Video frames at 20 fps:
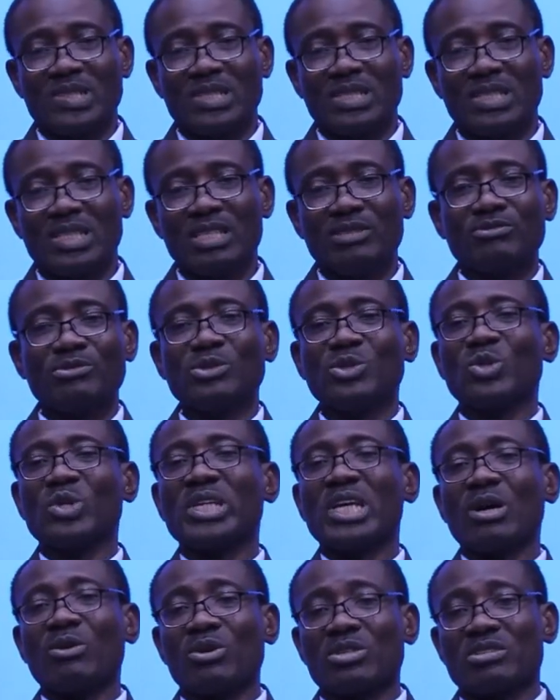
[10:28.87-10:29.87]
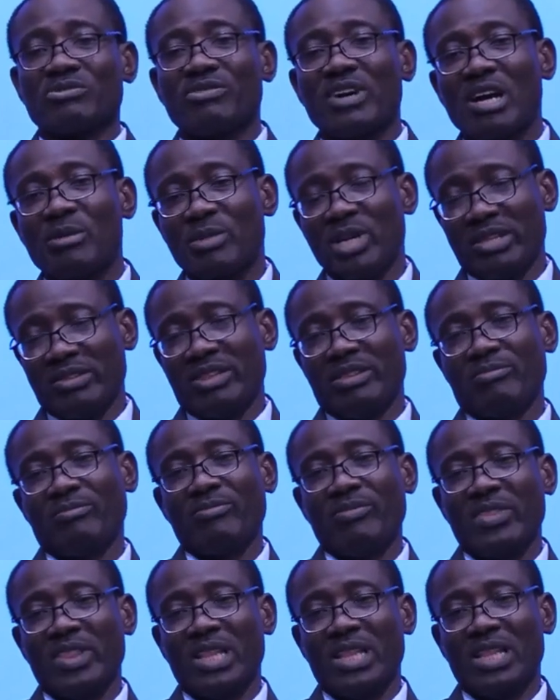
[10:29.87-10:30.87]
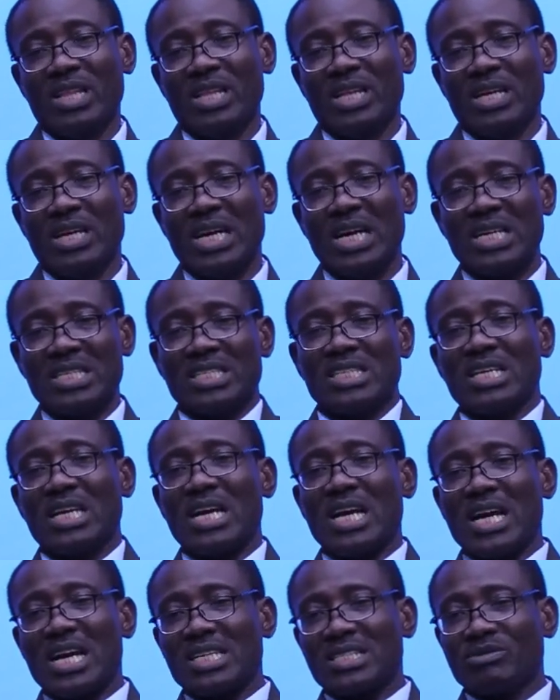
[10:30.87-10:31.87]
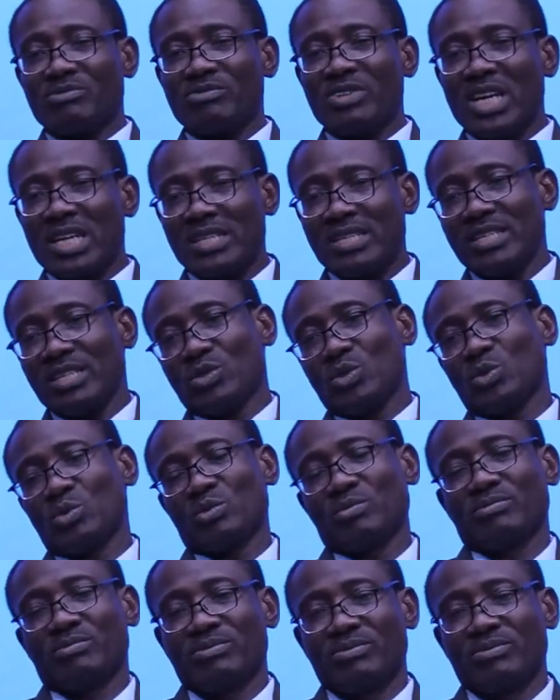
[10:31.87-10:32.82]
Even though there was famine, and she has very little